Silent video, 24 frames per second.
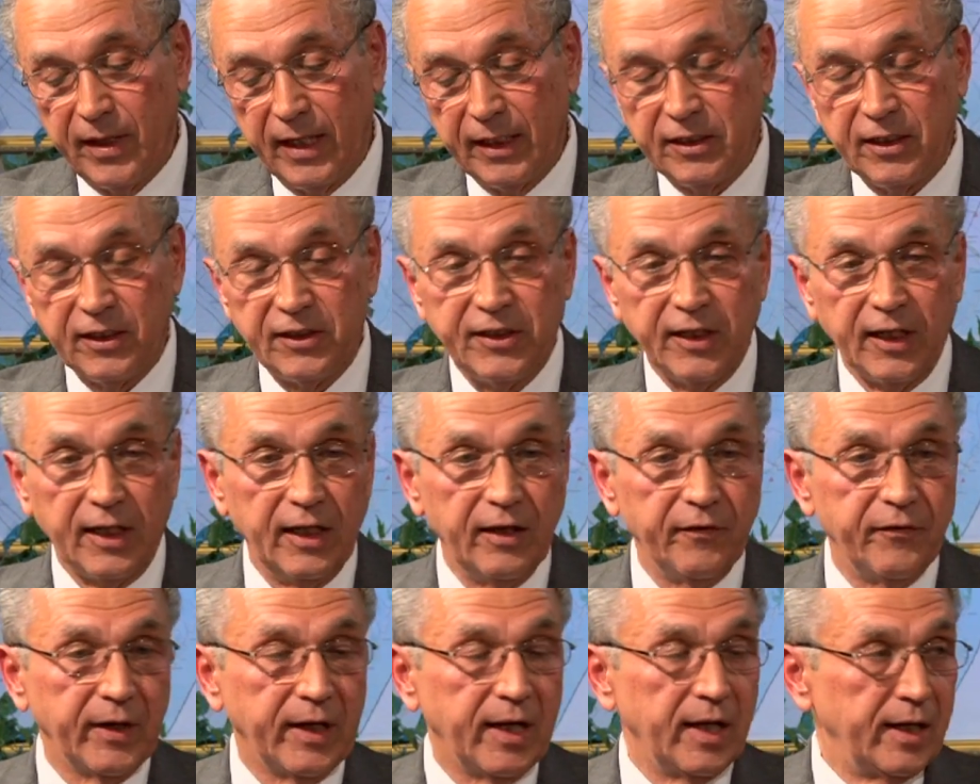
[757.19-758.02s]
that's a
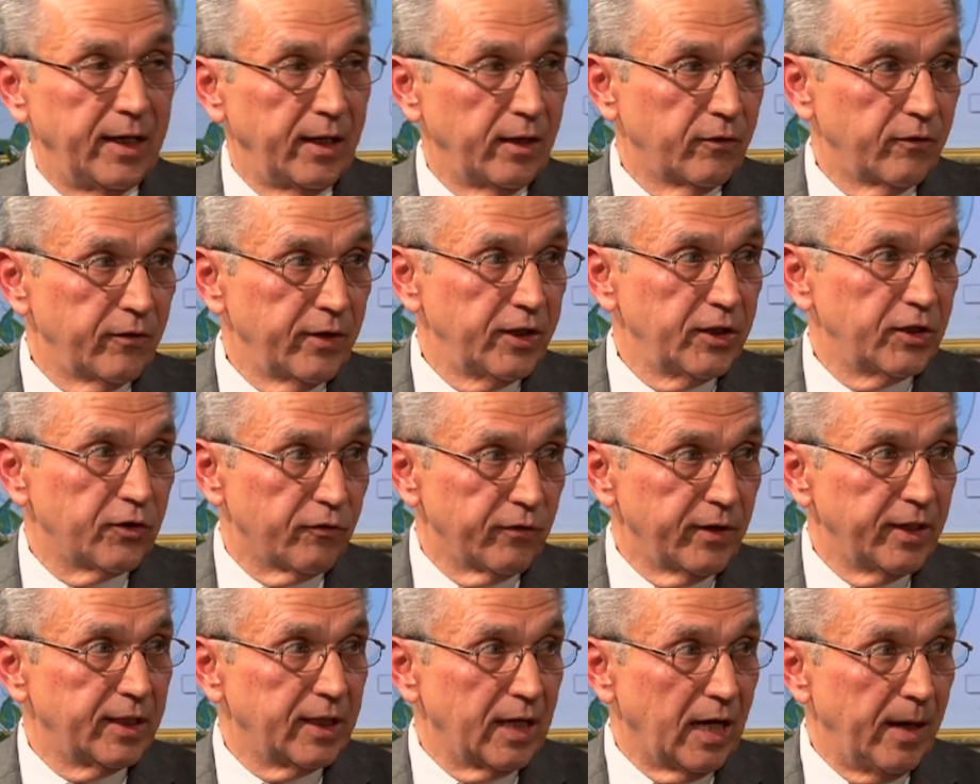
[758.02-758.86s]
significant increase,
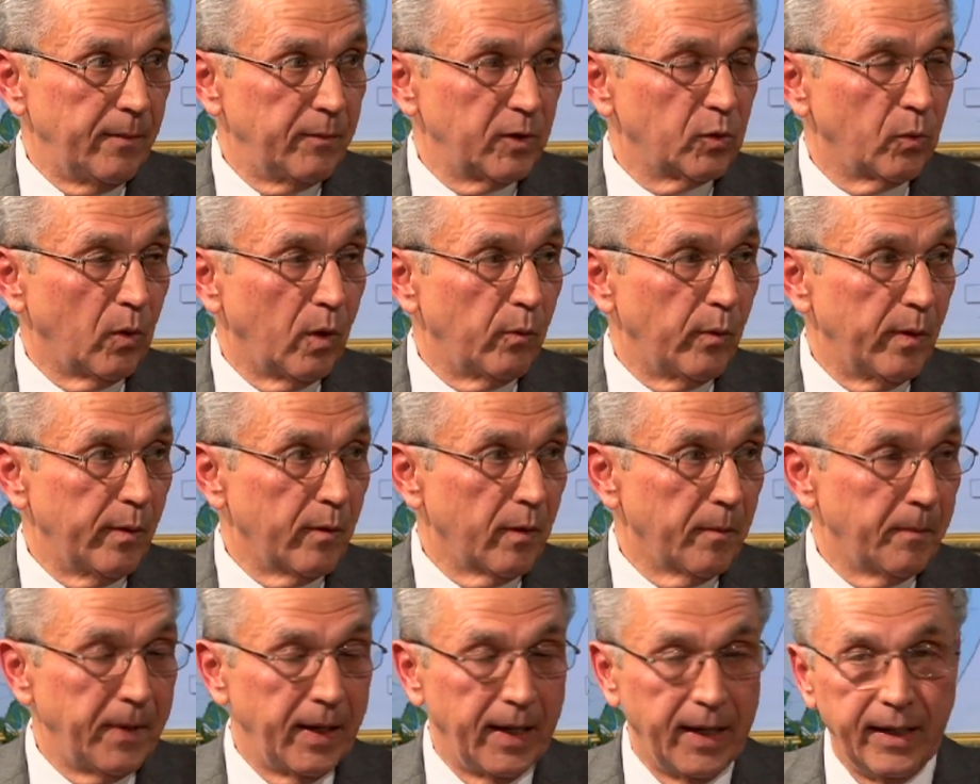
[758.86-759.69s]
3 times what we
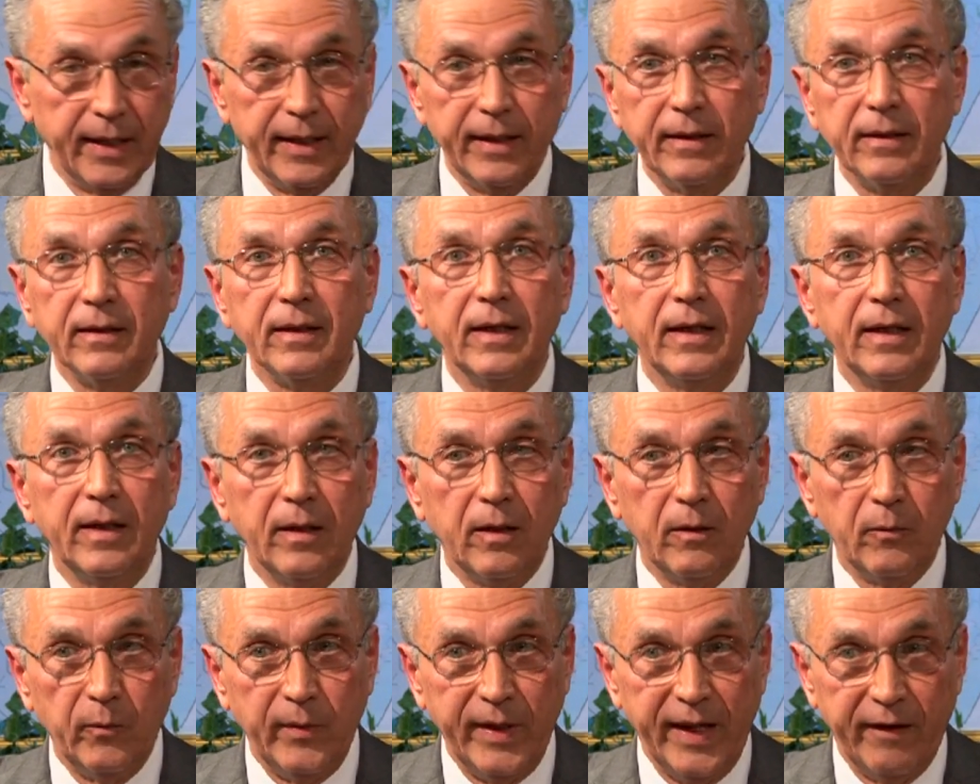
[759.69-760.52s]
were paying.
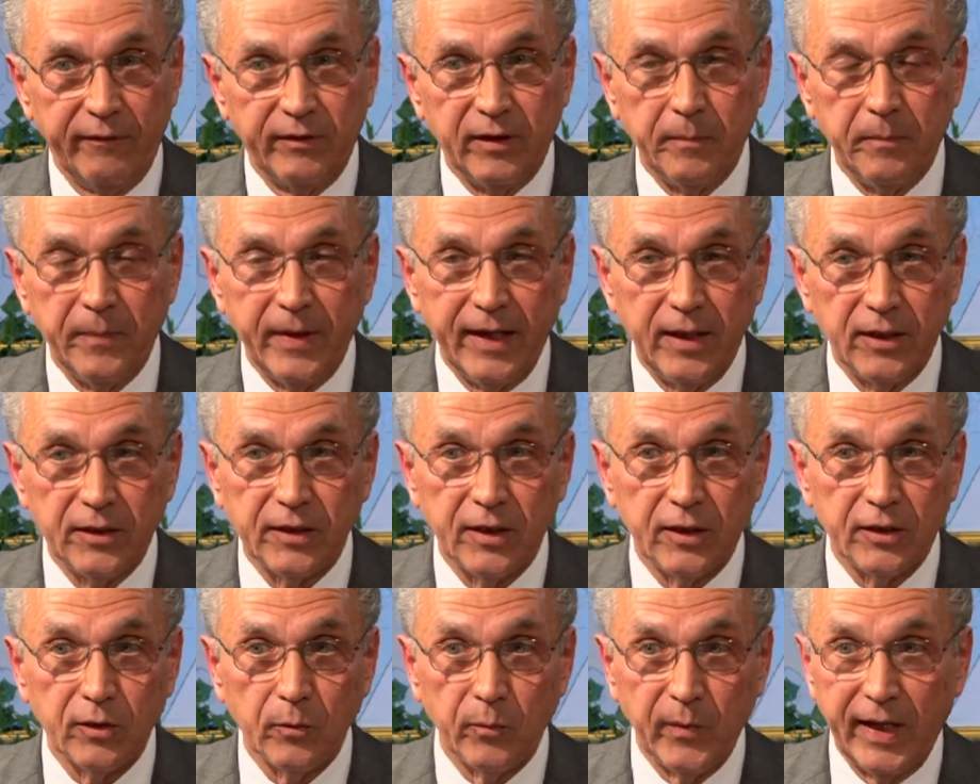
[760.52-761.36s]
We have to pass
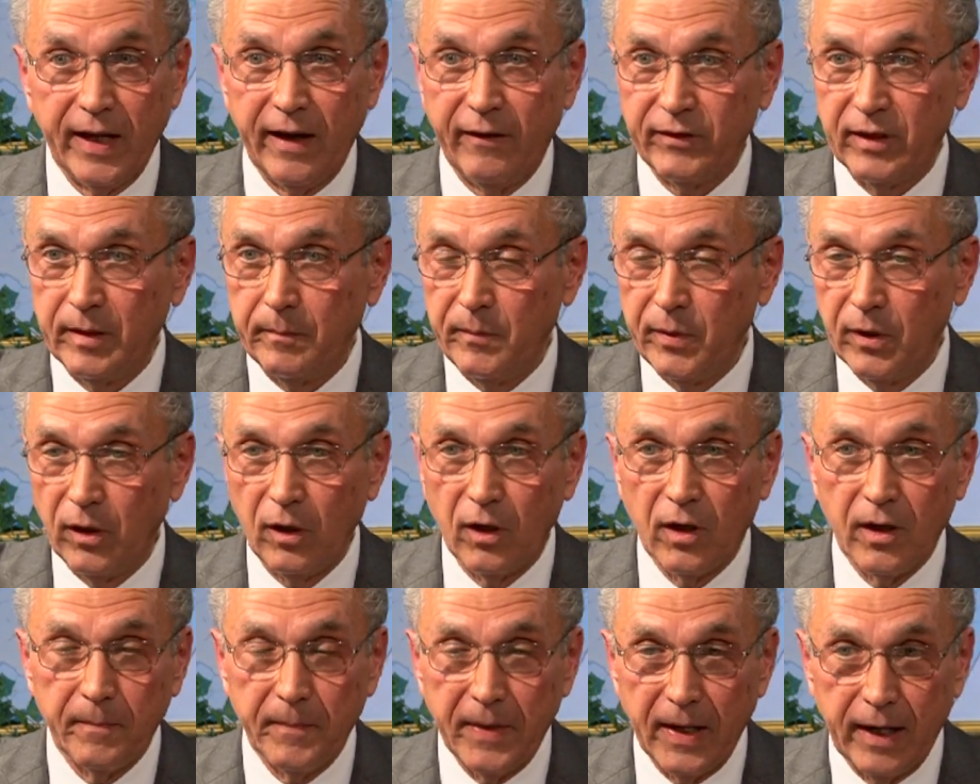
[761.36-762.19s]
this, we have to bill
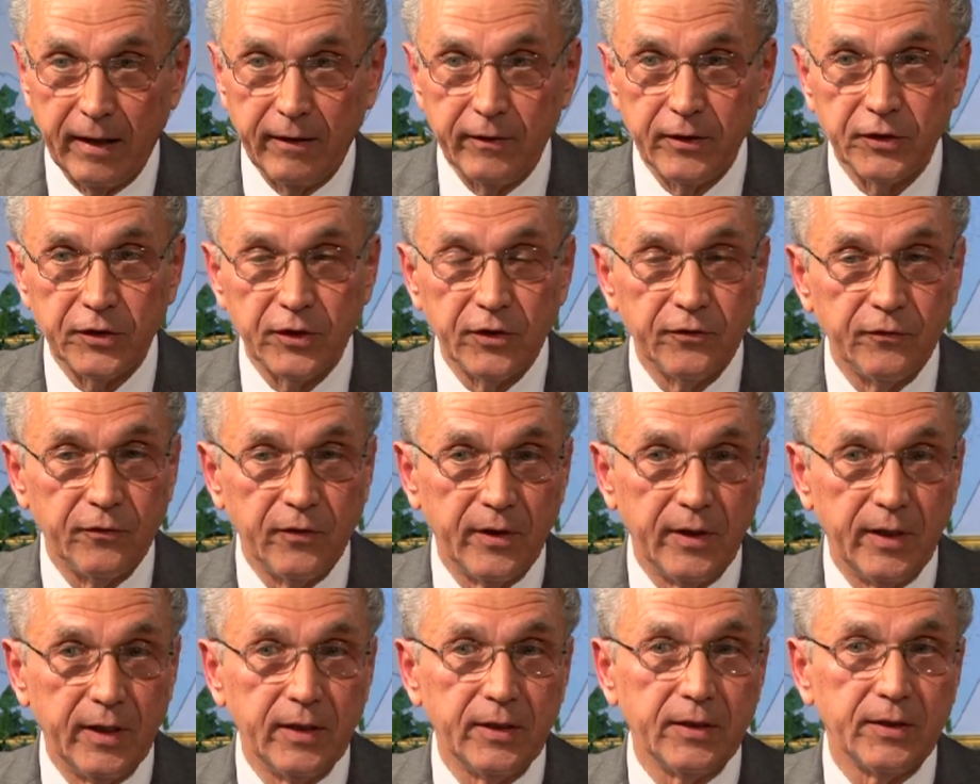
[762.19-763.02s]
our parishes
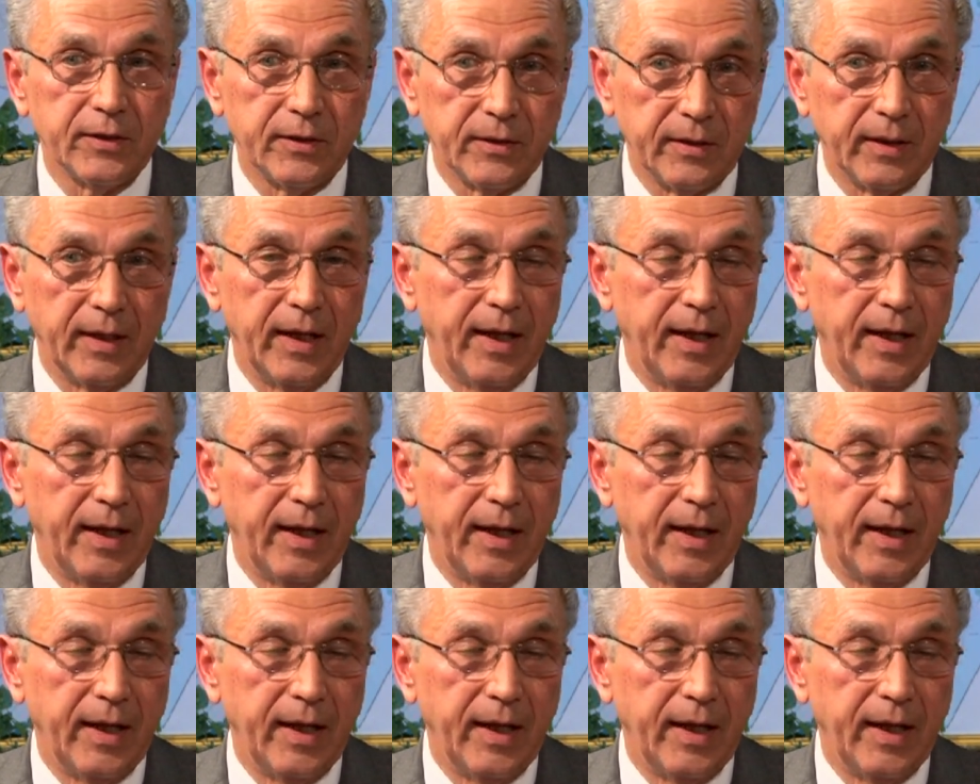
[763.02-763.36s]
for this,